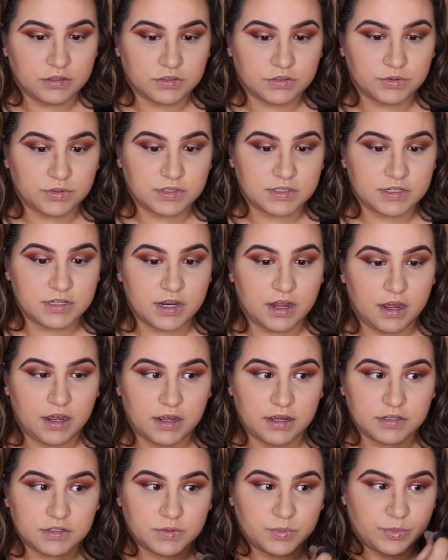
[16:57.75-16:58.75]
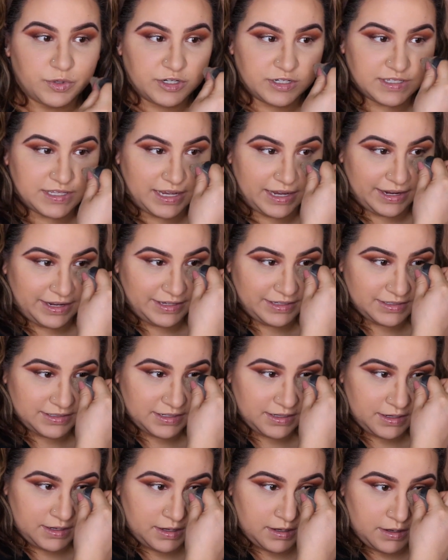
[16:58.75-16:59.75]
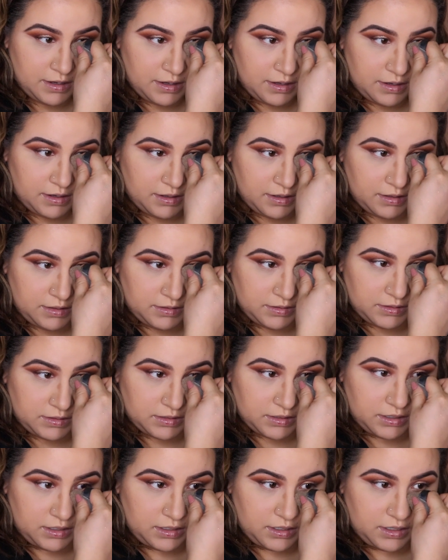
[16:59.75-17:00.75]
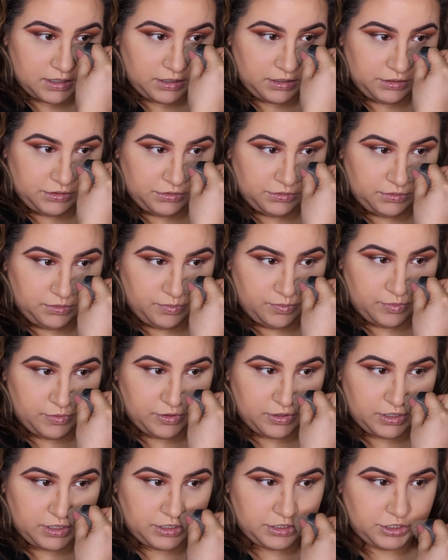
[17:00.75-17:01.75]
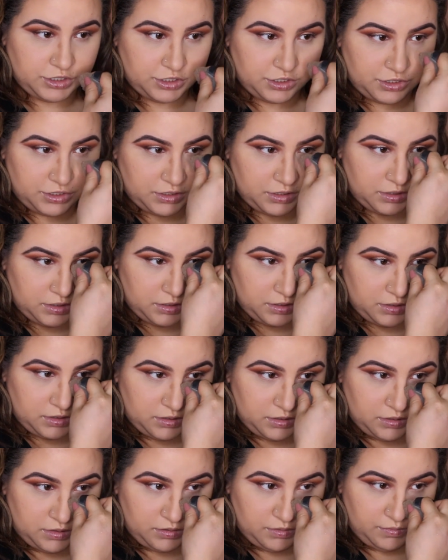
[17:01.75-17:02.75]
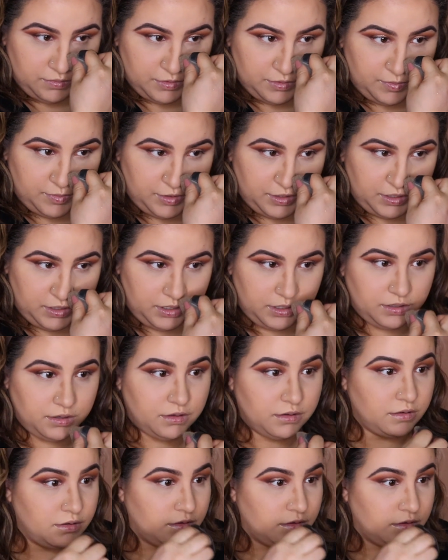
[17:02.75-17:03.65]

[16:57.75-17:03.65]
So it's not as precise as an actual brush would be.